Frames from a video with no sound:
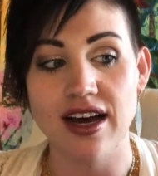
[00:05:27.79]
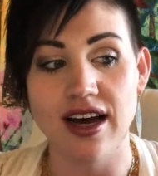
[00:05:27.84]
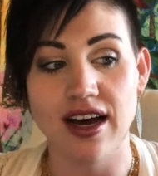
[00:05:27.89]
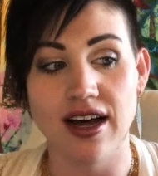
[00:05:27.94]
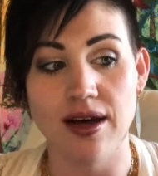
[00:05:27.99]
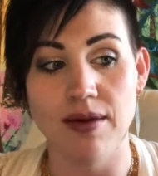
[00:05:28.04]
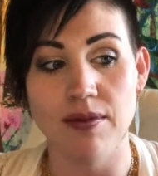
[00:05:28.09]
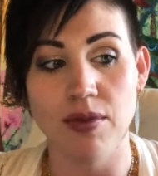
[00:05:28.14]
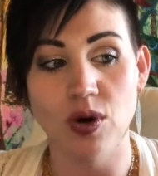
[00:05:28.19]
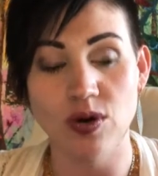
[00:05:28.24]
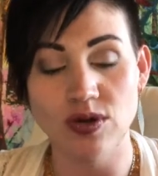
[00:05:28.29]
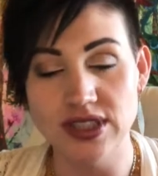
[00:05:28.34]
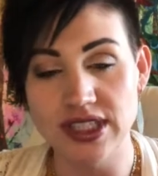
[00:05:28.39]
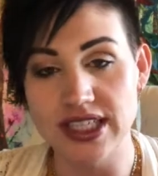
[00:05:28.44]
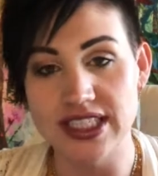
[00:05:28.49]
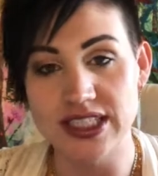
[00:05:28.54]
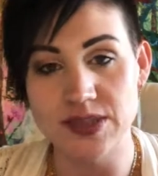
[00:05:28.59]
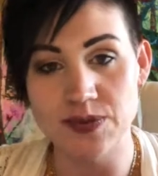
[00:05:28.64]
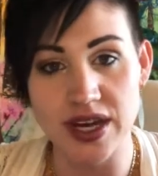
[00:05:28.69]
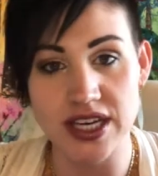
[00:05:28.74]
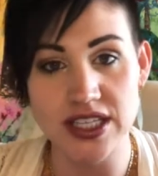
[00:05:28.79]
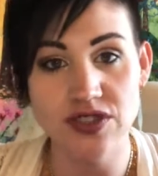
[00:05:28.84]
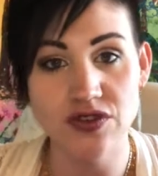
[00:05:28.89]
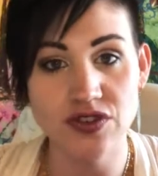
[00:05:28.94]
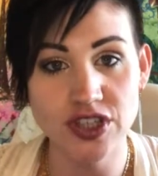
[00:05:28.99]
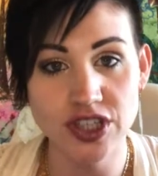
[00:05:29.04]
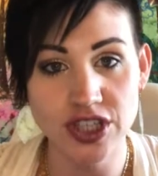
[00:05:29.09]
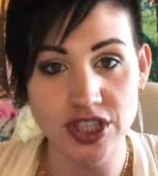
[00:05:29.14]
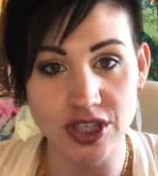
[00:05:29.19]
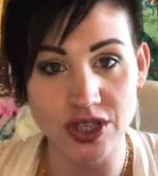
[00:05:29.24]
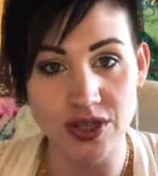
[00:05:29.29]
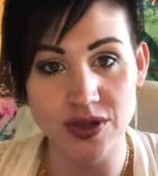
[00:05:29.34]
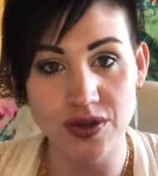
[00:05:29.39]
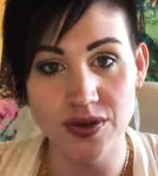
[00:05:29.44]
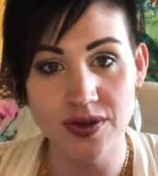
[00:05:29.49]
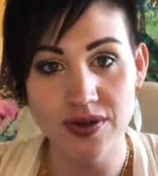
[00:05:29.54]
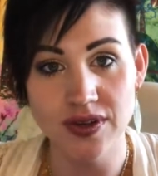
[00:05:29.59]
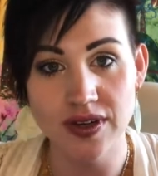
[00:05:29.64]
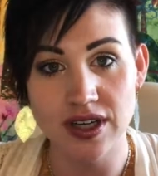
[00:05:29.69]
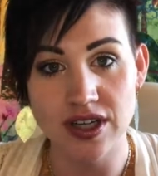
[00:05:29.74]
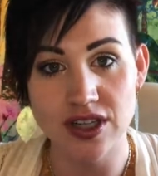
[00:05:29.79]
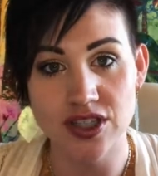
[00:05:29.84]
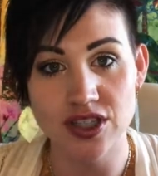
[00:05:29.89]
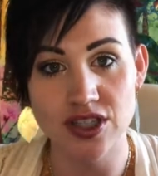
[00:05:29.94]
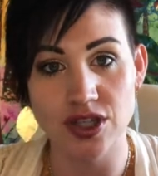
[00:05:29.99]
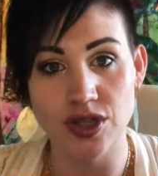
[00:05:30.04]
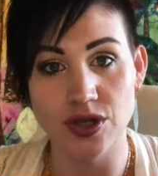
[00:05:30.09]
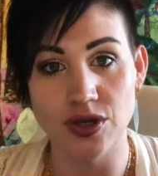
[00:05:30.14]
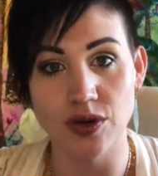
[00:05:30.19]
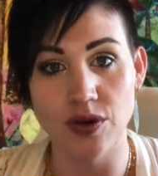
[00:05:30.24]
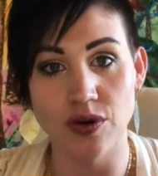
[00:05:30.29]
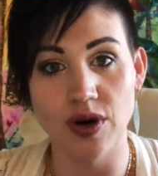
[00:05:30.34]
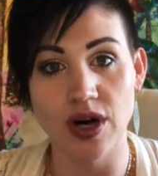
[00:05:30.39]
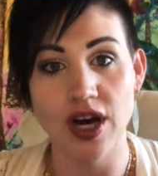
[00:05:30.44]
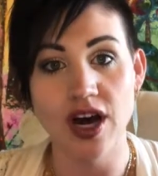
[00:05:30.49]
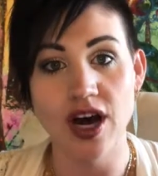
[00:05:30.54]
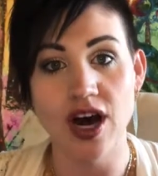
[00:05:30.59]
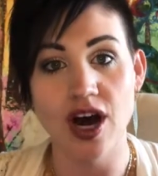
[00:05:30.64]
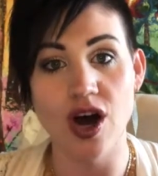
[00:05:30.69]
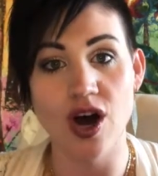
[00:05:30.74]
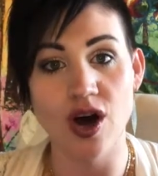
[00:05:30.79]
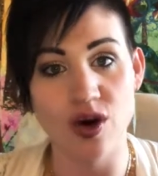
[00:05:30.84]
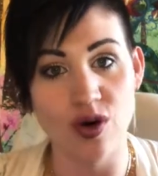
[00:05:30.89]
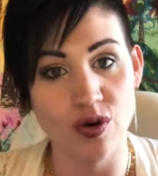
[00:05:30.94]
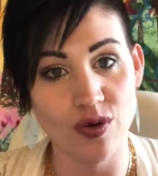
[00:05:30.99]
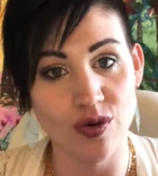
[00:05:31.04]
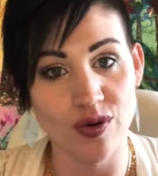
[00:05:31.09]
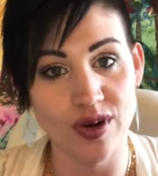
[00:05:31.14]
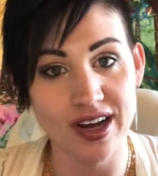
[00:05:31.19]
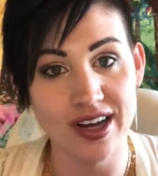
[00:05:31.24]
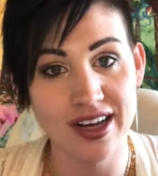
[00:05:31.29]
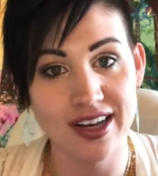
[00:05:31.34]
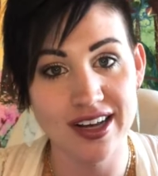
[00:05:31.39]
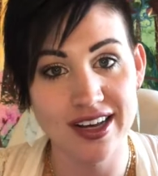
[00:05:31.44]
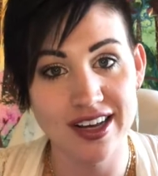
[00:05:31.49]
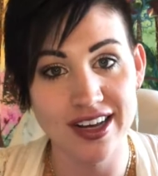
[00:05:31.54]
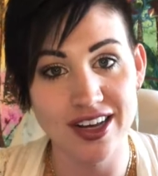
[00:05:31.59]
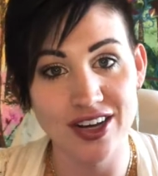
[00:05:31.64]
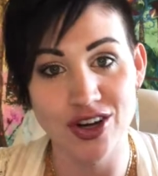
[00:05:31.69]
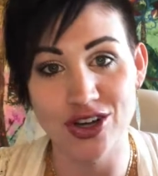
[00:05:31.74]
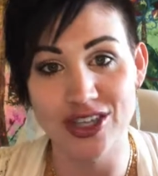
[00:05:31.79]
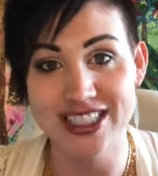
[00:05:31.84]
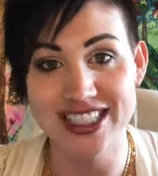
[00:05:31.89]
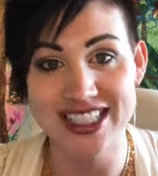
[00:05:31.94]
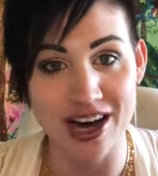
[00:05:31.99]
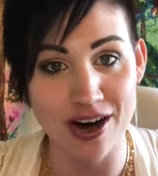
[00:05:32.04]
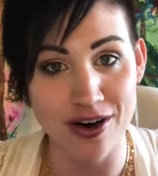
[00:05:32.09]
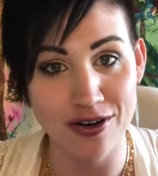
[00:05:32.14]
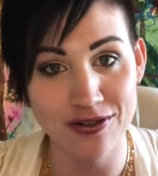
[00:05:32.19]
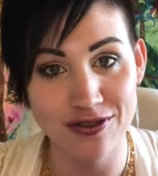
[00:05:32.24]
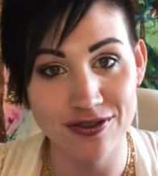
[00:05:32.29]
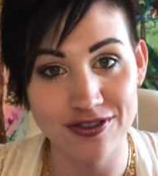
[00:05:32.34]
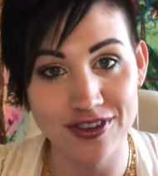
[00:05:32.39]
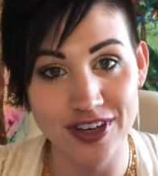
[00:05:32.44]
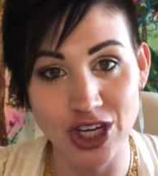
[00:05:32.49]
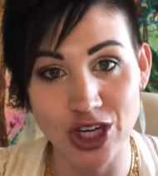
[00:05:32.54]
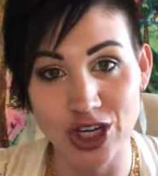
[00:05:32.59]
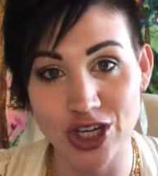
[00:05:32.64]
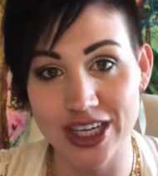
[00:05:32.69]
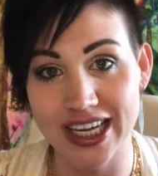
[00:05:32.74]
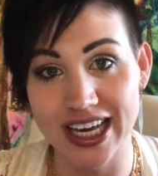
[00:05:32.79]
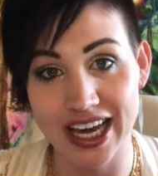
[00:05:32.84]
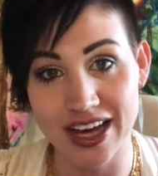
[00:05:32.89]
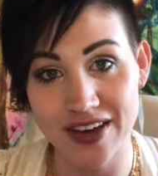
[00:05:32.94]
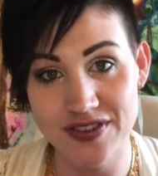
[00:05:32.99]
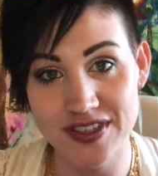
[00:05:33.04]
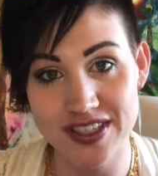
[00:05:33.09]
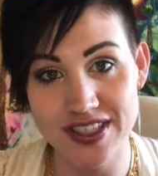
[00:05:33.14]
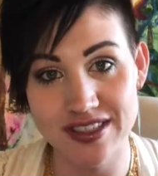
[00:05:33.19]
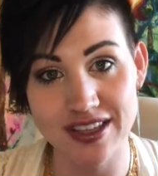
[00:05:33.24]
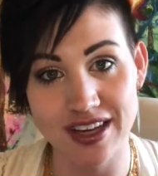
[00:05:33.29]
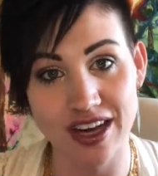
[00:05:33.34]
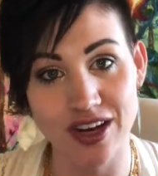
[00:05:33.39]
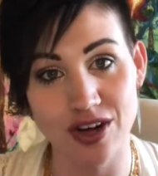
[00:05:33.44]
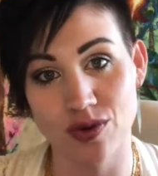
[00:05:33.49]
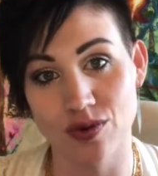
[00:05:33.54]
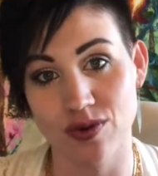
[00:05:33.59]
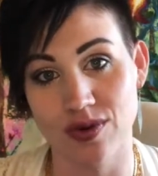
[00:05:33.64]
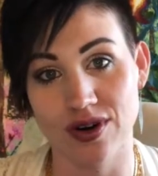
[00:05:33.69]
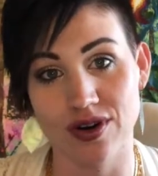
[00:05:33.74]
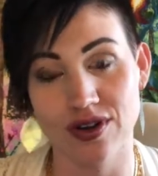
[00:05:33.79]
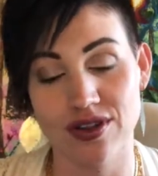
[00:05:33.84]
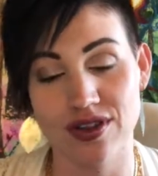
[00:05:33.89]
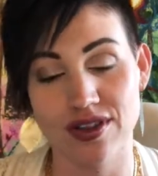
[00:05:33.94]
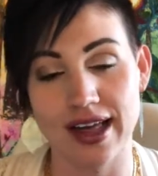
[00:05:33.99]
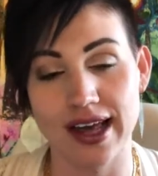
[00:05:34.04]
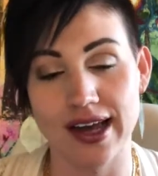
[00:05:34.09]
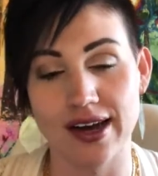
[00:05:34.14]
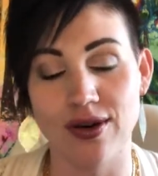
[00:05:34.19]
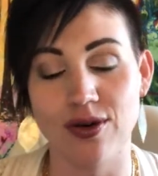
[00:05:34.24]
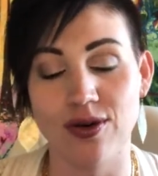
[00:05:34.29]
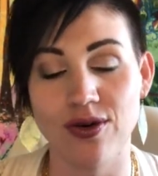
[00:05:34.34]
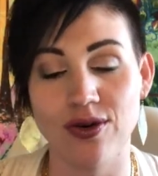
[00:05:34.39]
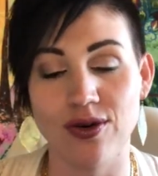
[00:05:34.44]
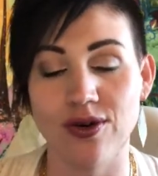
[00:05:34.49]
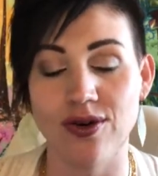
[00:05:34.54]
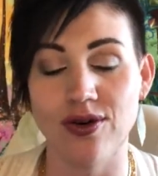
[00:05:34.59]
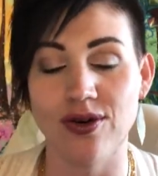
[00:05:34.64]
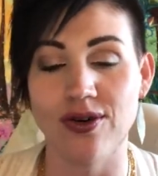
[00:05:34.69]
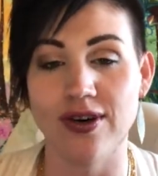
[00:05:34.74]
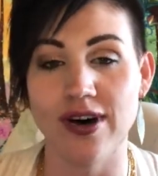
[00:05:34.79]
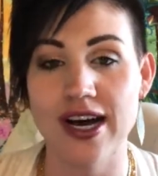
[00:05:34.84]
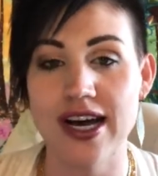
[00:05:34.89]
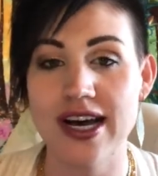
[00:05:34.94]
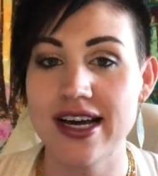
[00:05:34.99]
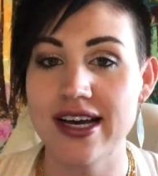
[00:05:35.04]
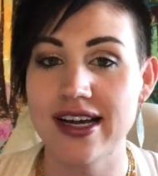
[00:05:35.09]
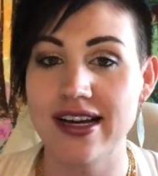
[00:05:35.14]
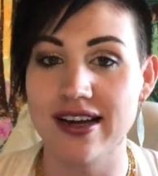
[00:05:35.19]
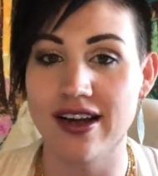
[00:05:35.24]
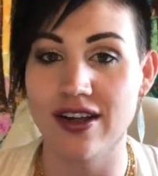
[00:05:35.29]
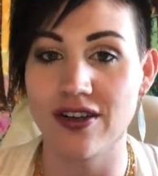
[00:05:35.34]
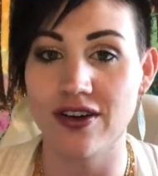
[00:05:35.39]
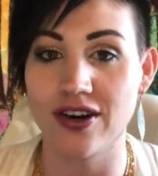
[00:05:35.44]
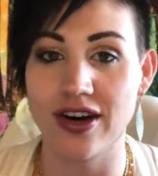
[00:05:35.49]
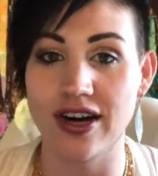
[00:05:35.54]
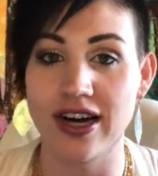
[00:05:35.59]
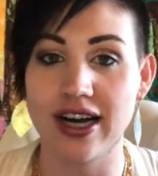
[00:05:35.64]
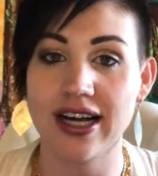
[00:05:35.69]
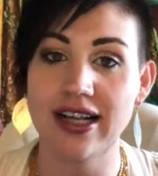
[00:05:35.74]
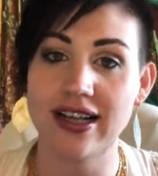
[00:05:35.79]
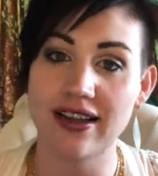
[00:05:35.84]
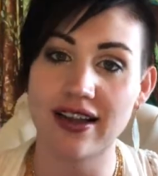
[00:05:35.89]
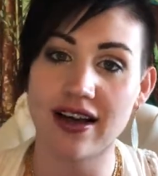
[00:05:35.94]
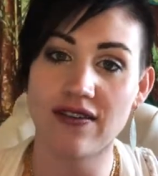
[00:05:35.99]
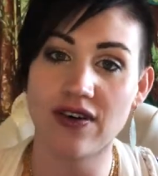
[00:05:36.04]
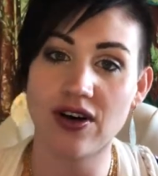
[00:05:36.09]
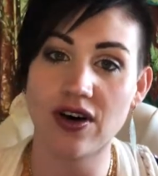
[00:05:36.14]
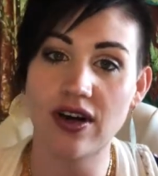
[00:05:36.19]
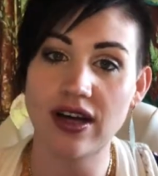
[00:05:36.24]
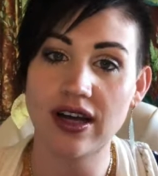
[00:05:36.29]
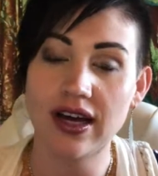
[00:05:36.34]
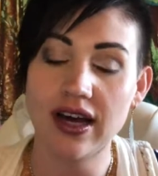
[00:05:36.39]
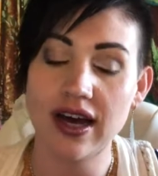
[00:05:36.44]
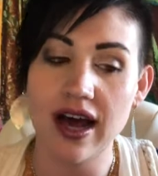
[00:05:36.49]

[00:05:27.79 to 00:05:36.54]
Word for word: um, holding a space for you to own yourself, your gifts, and your worth at a whole another level.